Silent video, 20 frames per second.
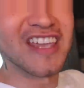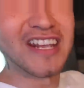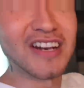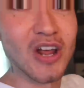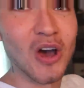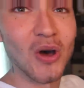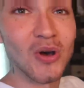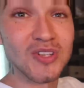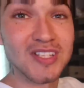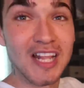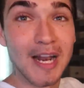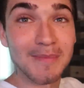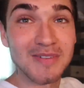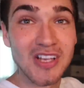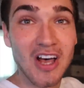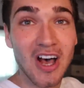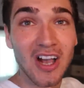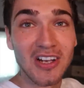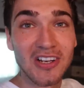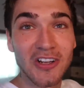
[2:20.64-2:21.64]
he knows that I'm
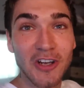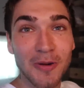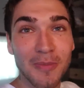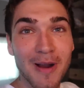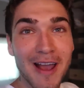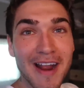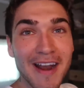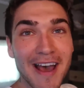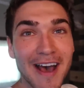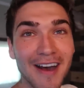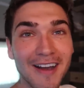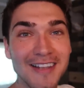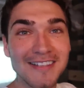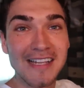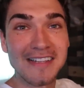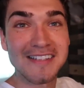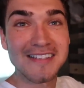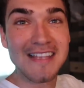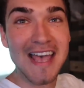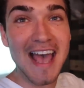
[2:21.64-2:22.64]
talking to him right now,
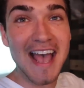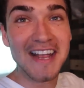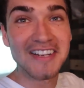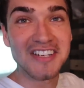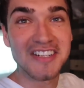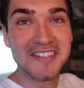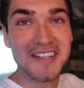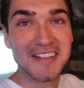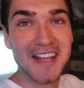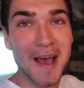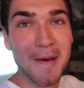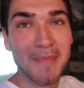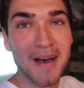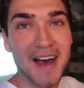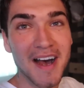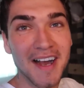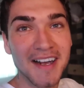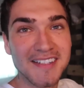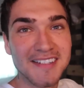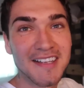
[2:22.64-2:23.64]
because that's his ashes in that
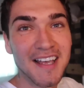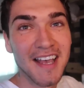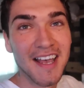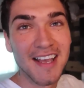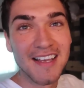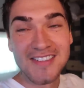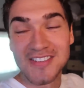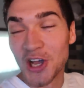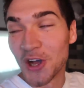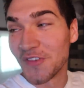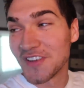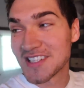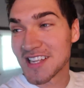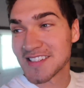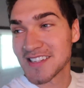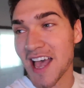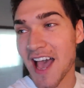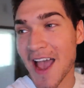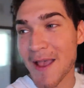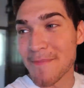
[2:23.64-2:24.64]
box. So if he
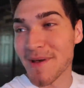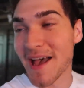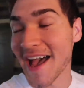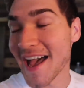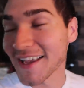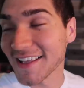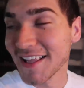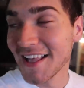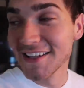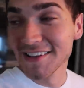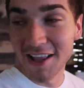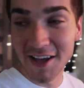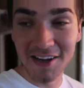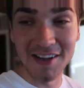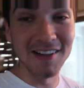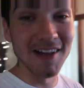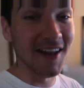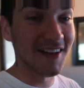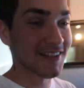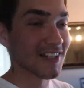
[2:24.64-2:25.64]
says hi back, let,
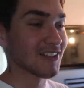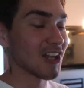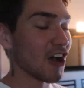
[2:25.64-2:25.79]
it, let the